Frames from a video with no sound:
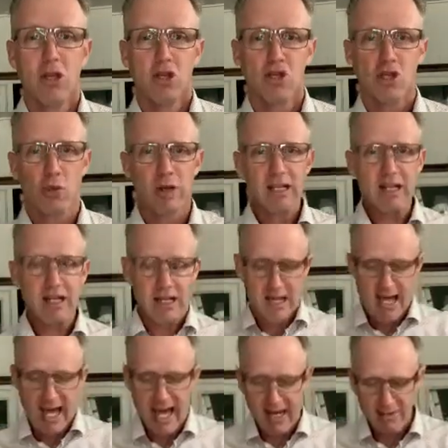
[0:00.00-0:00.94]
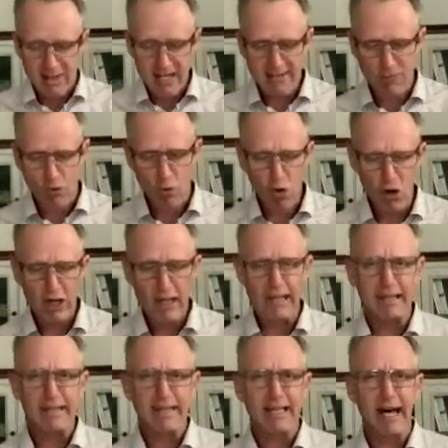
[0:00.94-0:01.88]
So when Adam and Eve were
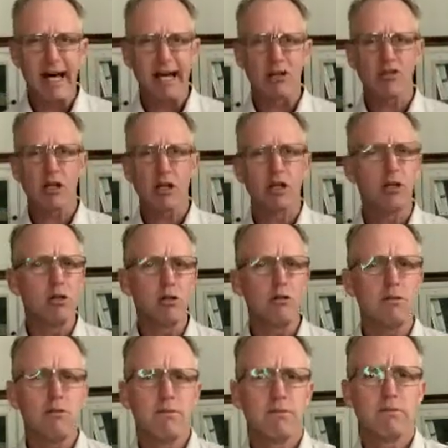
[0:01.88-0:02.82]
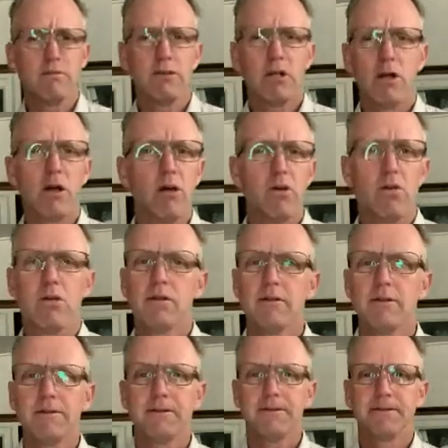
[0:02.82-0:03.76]
walking in the garden, it's like, who
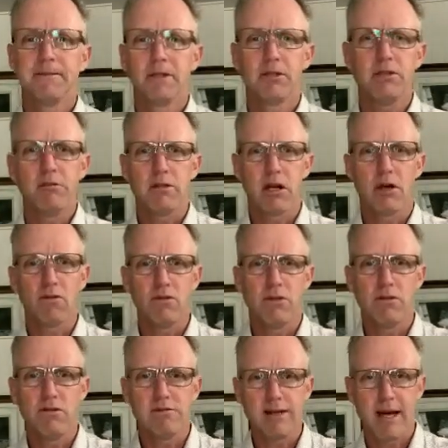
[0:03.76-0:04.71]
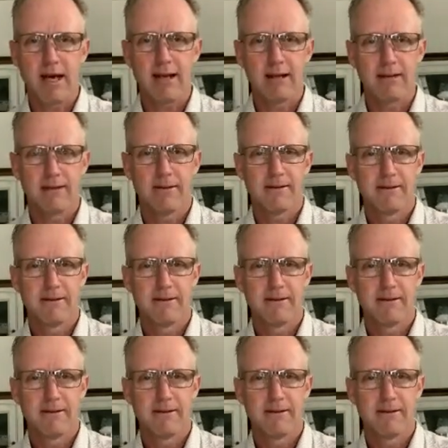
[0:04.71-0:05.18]
told you that?